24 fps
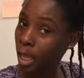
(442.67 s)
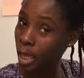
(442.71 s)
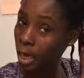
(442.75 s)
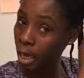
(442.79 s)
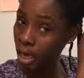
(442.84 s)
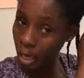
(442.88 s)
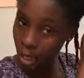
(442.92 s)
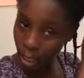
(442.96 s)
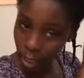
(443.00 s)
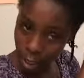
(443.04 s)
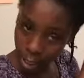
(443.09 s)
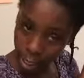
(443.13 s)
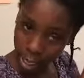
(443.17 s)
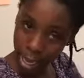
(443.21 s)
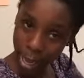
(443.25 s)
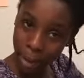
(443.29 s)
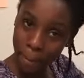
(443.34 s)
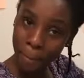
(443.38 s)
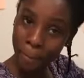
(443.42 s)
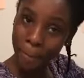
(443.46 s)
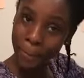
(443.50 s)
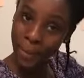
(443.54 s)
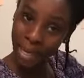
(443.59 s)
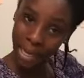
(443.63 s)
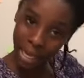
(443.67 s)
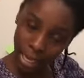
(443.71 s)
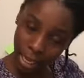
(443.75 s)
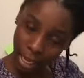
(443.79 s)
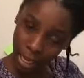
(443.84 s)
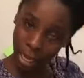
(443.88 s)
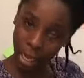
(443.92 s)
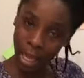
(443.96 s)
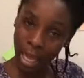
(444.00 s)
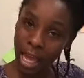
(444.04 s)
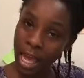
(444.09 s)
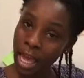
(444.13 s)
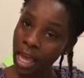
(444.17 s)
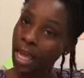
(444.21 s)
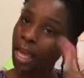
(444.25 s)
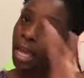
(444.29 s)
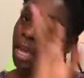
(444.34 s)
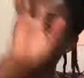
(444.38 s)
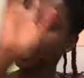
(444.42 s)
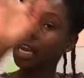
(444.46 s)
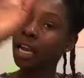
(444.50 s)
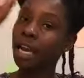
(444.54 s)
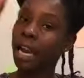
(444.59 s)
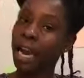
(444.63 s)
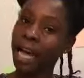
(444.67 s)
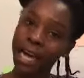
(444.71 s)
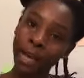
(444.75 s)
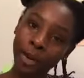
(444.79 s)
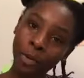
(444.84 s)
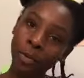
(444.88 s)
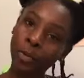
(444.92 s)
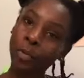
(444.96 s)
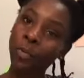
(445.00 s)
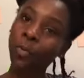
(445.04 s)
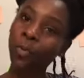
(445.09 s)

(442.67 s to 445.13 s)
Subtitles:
look at me. Like,